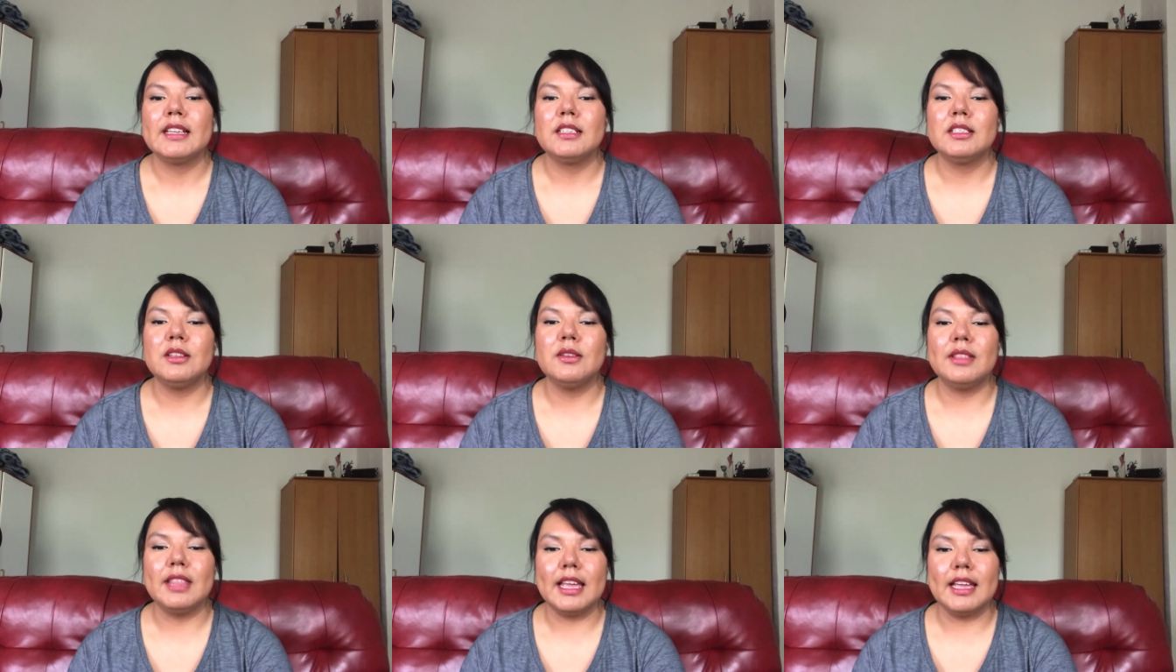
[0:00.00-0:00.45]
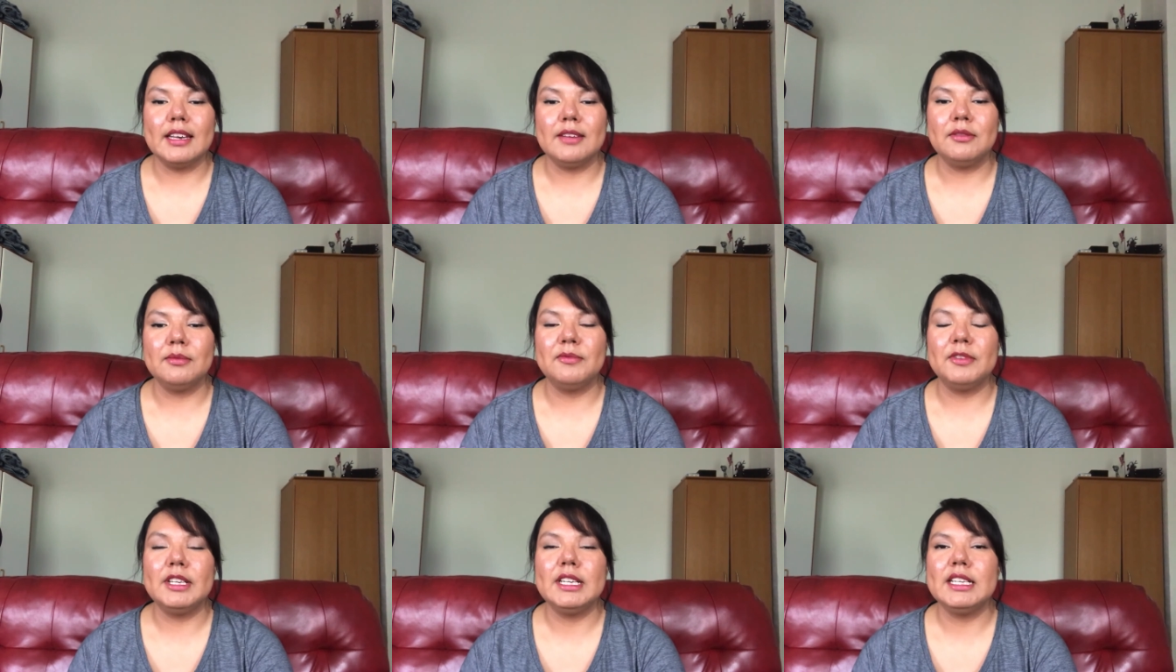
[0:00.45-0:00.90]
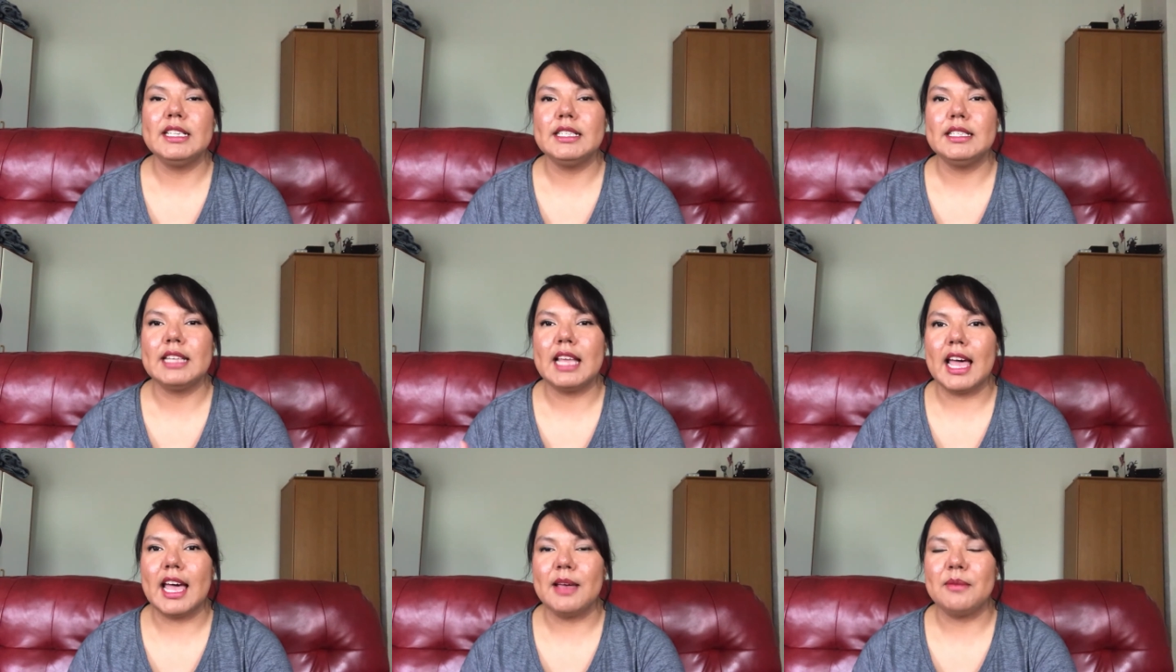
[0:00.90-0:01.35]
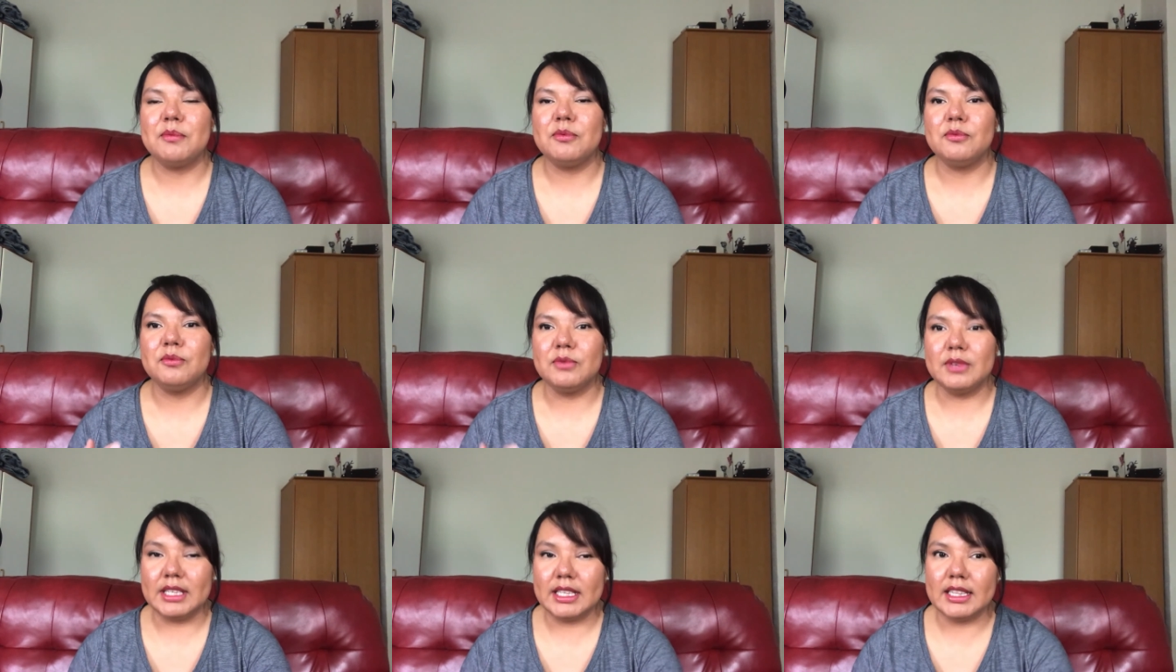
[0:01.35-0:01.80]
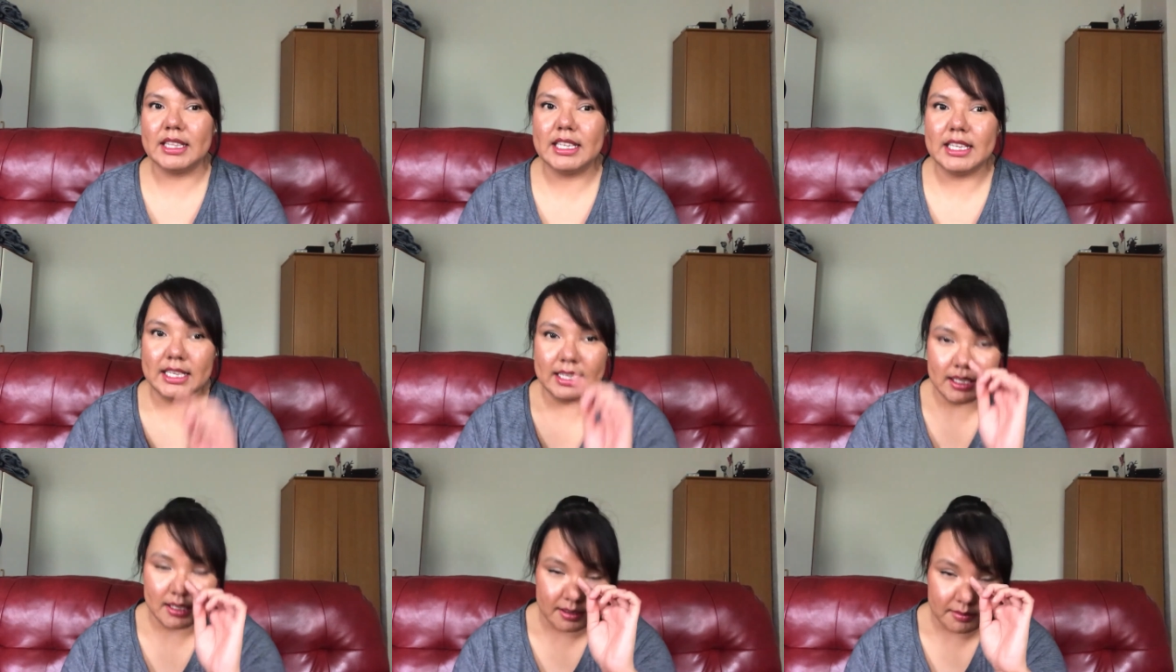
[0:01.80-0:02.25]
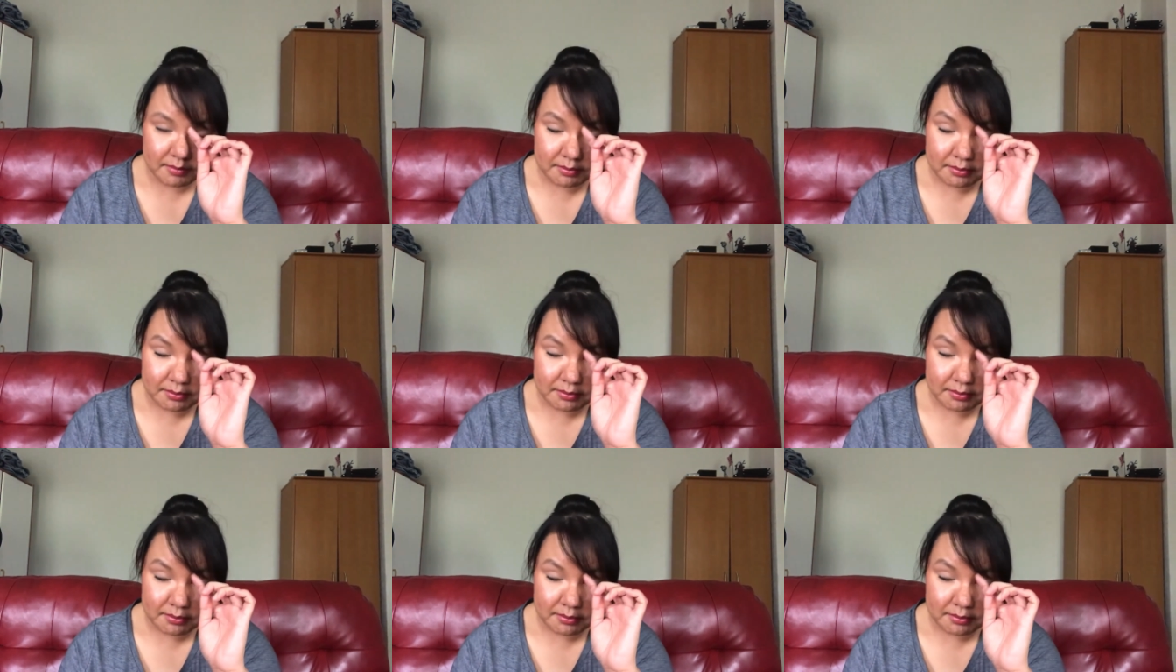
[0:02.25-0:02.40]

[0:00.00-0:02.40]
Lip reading: So that fitness app really,